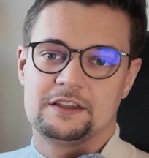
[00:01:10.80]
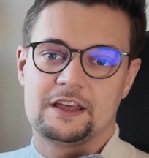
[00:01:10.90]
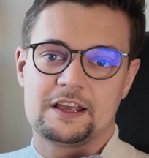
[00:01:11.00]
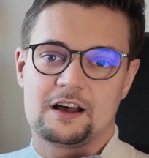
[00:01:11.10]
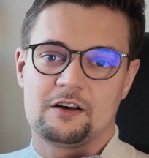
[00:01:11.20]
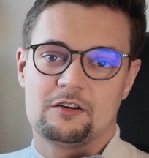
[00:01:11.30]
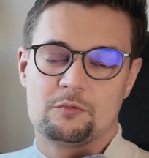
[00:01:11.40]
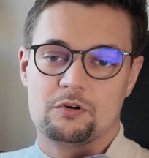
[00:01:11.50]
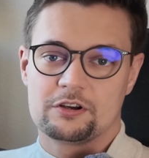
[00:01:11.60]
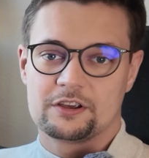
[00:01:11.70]
they are
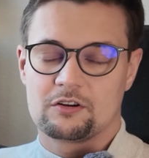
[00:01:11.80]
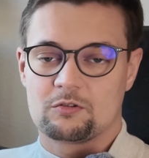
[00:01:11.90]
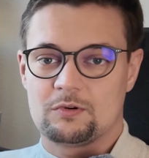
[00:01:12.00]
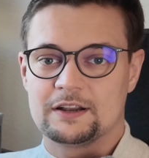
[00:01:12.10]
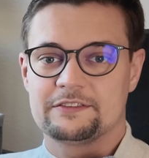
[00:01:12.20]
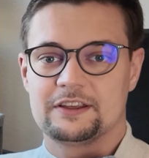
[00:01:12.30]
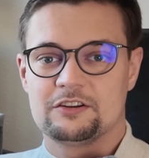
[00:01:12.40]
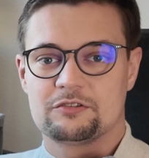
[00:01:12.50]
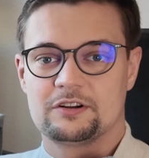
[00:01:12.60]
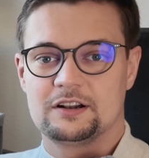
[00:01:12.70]
working on one
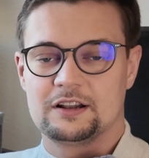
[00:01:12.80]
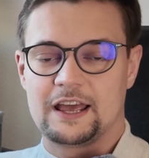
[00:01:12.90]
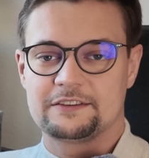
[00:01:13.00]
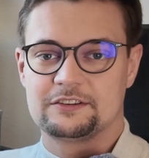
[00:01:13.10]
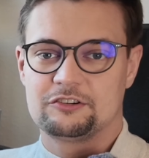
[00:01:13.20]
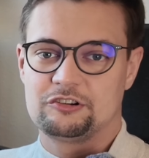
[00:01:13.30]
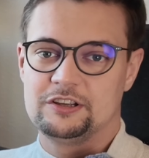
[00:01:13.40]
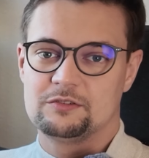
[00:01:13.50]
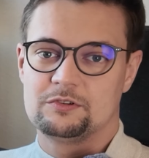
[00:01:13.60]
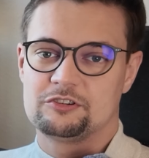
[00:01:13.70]
central Excel
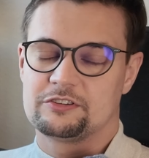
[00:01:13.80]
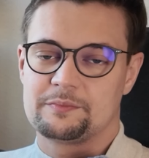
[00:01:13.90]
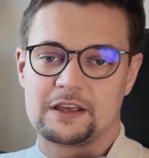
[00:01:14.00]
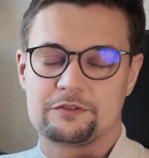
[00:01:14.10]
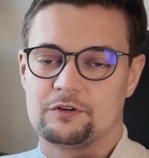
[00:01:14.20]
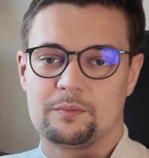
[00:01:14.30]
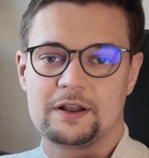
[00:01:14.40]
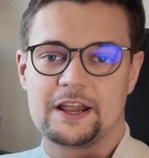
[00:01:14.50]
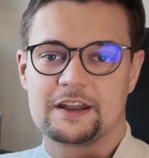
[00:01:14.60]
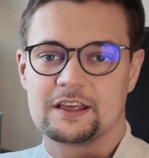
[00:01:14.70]
sheet which is made for
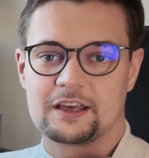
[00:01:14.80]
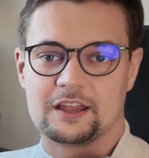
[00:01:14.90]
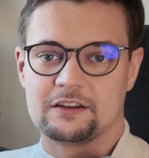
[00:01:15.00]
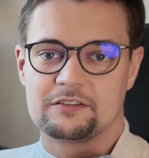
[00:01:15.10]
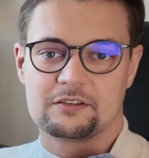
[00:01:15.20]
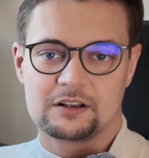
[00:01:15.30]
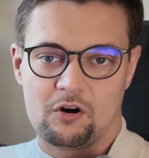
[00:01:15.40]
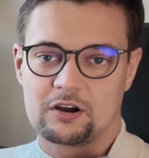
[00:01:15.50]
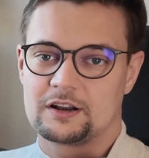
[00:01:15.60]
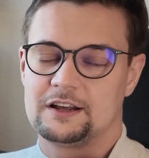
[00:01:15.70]
planning and
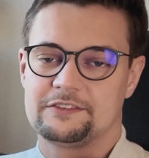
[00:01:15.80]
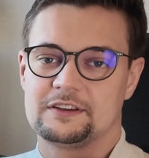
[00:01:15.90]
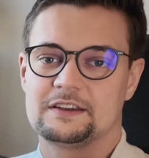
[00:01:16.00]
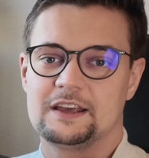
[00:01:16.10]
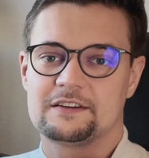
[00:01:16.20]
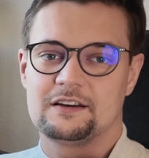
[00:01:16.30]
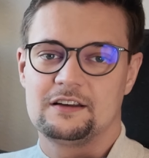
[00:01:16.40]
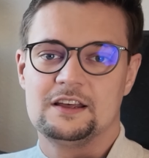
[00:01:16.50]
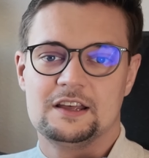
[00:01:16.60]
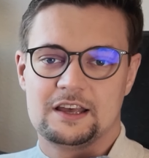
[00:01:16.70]
organizing
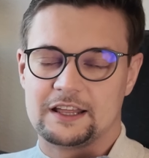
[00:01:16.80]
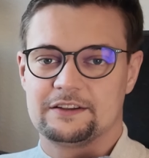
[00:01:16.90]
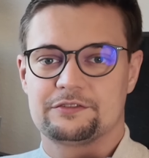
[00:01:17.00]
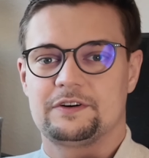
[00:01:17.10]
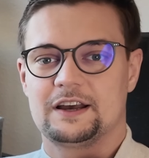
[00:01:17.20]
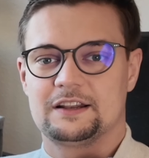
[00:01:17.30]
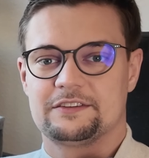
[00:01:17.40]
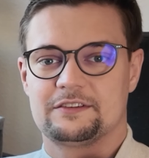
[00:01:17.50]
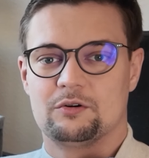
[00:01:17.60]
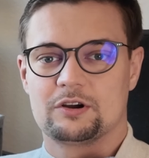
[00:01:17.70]
data, and this file
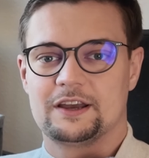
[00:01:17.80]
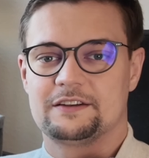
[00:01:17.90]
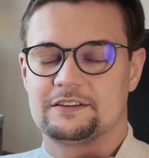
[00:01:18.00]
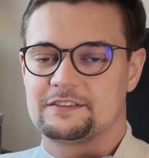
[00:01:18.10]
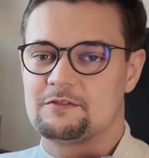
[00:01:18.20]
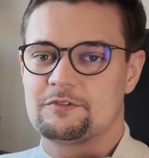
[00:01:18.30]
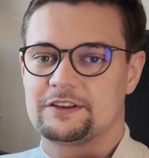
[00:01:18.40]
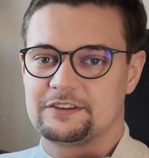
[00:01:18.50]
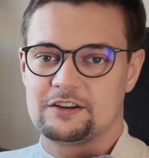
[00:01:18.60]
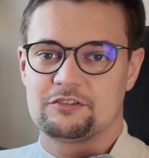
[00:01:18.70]
is located somewhere
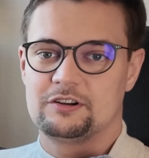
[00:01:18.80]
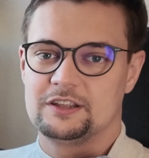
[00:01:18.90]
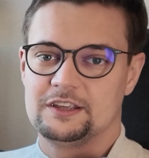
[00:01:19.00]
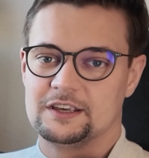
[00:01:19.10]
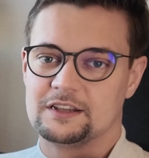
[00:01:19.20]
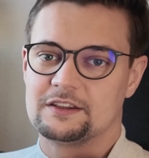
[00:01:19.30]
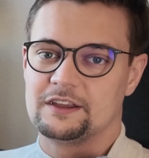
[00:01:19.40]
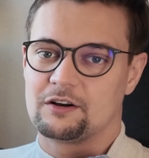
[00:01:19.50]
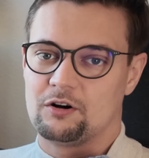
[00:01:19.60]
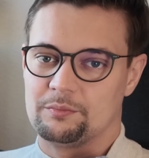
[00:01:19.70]
centrally in
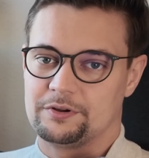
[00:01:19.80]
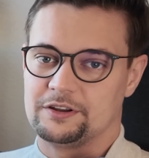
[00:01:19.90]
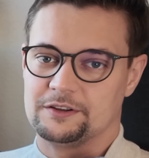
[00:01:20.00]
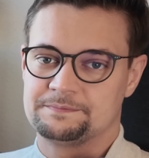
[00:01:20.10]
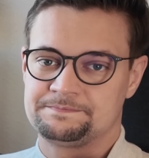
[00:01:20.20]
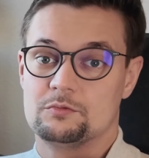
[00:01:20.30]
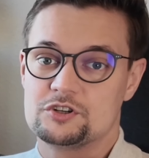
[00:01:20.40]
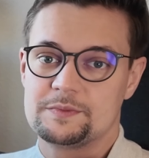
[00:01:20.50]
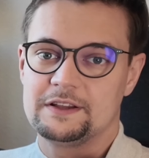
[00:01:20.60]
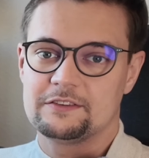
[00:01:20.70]
their company.
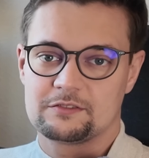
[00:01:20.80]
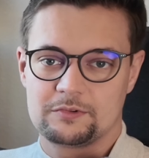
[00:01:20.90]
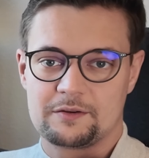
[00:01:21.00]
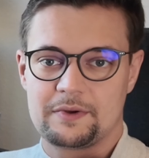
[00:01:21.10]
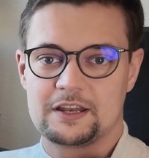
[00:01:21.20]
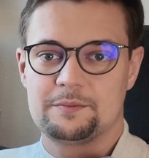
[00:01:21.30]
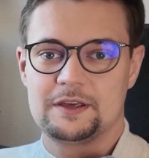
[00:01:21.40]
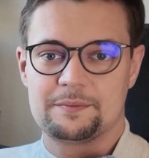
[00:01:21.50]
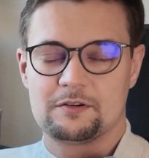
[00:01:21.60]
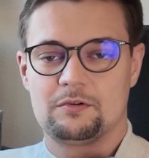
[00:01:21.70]
Which means when many
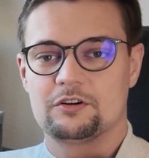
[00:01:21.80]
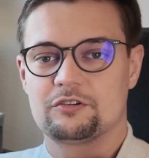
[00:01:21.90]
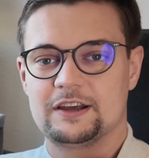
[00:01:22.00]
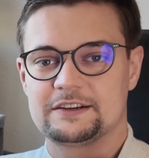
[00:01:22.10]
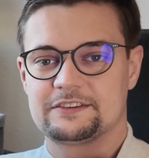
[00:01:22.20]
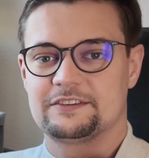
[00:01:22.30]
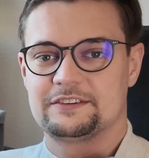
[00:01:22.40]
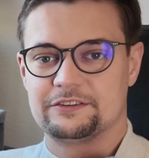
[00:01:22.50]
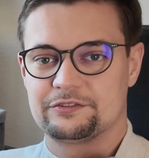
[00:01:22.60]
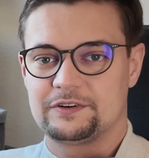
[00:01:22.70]
people want to access
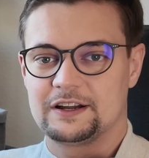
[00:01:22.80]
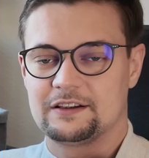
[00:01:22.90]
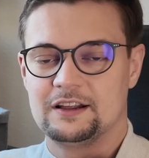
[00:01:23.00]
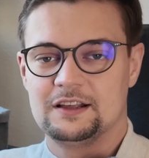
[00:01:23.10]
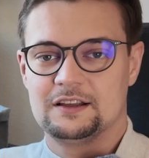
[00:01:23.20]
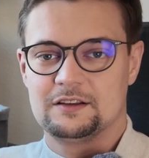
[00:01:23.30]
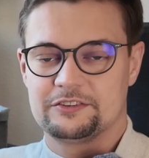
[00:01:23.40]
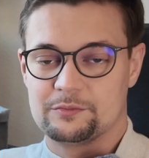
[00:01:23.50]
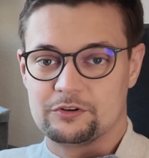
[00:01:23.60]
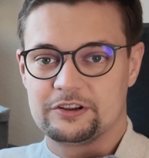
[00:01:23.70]
this file
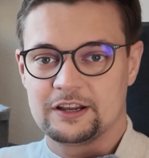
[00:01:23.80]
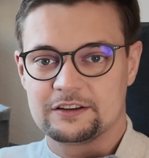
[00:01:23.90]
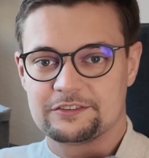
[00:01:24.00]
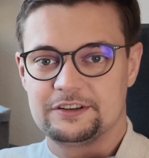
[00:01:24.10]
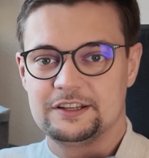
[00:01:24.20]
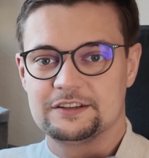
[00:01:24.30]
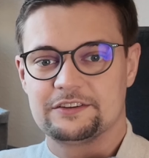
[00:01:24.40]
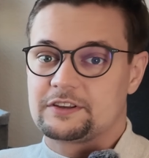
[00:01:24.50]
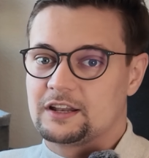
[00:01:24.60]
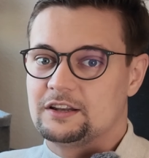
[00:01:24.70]
simultaneously,
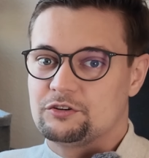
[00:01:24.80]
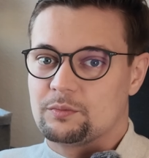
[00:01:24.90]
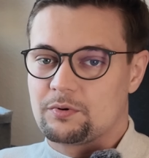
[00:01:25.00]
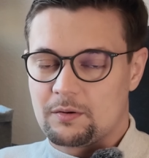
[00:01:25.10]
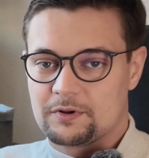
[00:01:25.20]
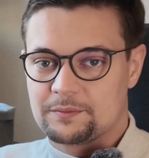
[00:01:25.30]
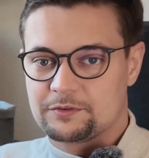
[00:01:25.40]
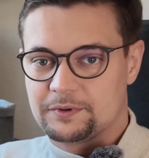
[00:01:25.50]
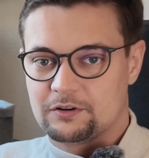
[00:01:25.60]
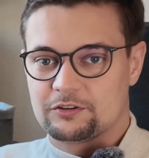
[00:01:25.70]
this can lead to problems
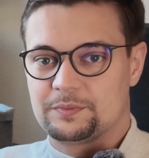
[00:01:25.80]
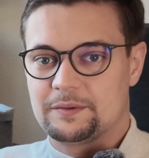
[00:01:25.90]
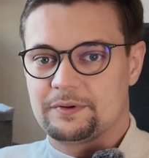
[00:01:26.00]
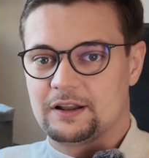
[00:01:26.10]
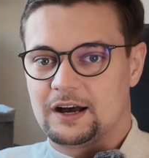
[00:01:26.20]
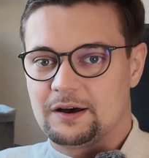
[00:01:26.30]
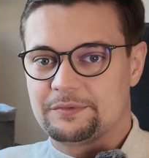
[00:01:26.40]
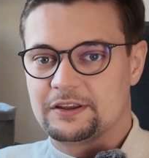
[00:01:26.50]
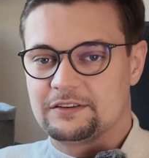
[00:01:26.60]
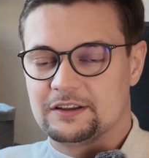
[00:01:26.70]
because people are
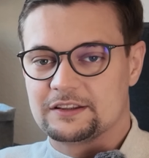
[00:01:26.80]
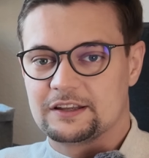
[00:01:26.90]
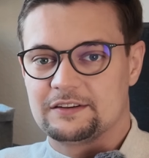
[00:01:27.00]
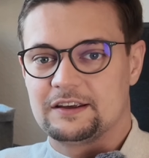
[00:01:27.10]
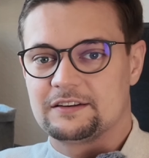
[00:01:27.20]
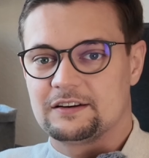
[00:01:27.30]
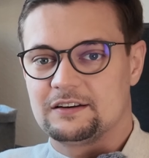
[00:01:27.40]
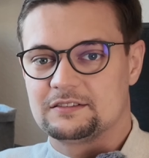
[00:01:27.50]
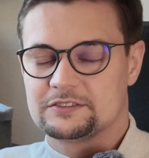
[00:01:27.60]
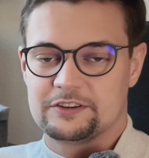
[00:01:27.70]
updating their
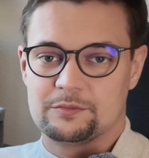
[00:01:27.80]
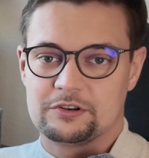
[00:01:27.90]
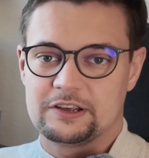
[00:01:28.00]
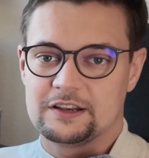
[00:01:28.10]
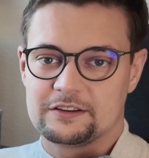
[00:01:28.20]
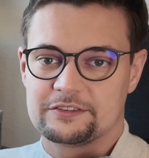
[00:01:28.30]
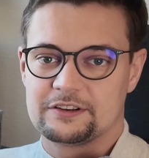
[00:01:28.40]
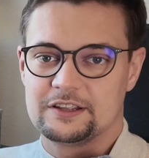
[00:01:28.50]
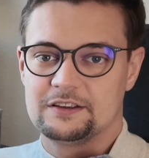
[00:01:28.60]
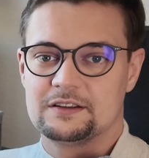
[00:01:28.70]
data
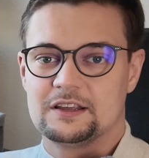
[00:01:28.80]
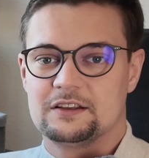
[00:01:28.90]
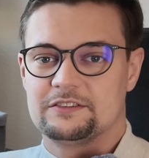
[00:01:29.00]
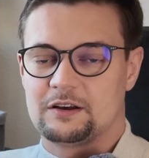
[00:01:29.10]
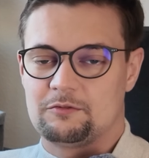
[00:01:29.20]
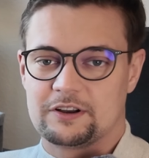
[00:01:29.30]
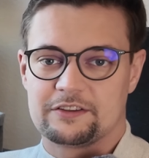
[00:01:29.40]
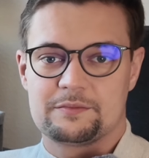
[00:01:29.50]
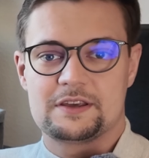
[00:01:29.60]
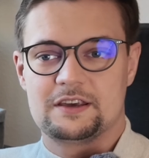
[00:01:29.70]
simultaneously. Someone
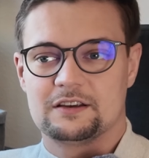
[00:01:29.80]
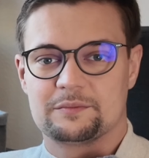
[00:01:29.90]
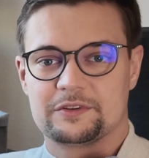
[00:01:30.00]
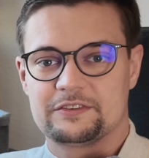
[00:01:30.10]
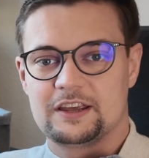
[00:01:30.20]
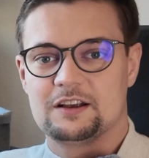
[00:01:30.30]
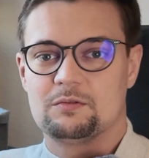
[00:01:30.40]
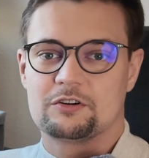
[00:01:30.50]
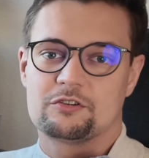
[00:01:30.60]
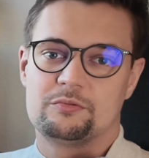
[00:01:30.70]
is making a mistake,
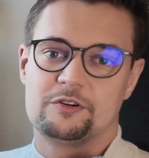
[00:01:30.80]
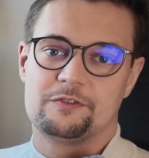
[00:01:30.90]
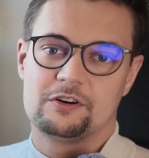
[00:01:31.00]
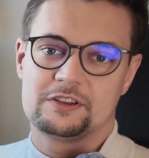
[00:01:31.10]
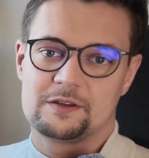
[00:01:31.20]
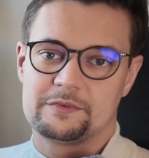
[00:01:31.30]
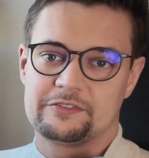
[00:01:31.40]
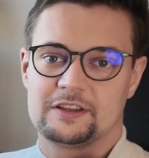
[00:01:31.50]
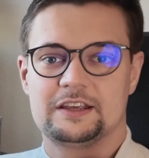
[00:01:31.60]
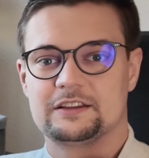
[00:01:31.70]
want to revert their
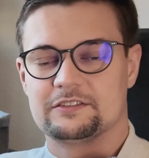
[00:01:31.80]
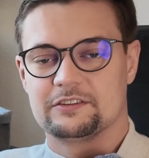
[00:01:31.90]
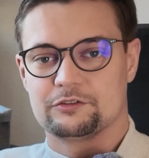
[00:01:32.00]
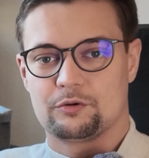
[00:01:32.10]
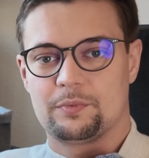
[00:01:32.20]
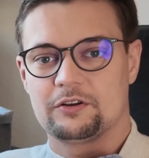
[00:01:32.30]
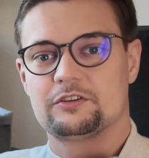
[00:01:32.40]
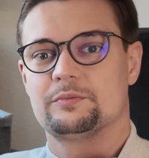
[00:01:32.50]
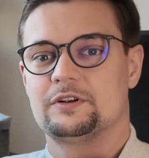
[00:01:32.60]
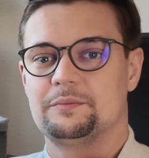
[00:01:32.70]
mistake. This is not
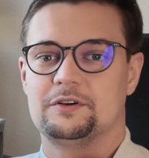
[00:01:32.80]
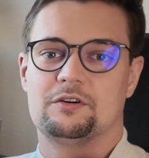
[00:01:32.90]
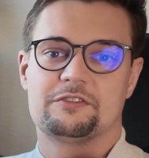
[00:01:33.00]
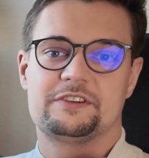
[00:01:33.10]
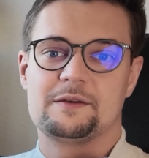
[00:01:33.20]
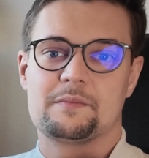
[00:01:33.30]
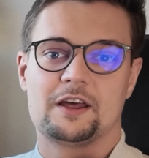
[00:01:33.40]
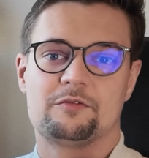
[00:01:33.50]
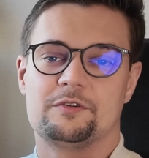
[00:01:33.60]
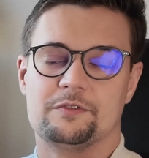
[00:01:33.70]
possible because they
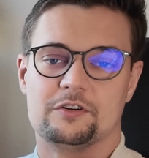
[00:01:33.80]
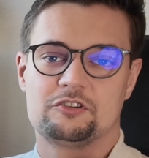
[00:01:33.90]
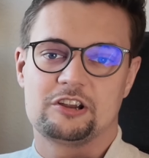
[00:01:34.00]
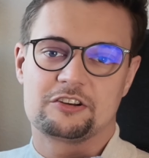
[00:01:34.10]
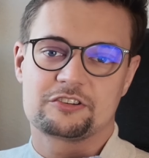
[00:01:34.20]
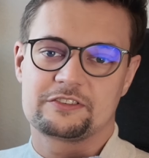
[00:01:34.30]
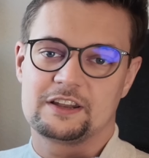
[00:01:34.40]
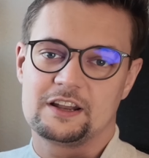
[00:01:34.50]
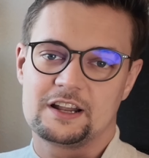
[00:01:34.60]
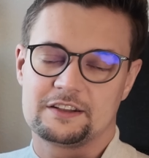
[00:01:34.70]
might revert changes
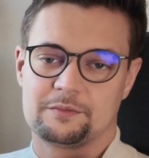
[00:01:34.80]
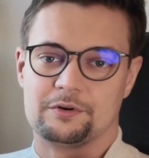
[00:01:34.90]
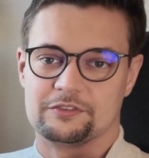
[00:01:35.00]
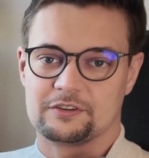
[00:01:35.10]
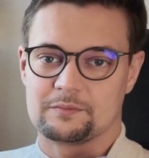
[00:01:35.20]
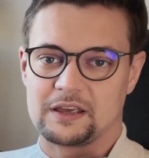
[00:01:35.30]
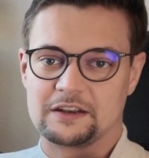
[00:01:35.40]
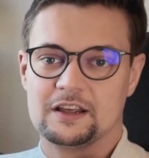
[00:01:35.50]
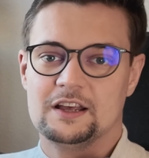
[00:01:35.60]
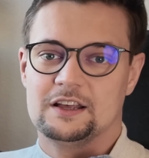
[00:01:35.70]
that another person made.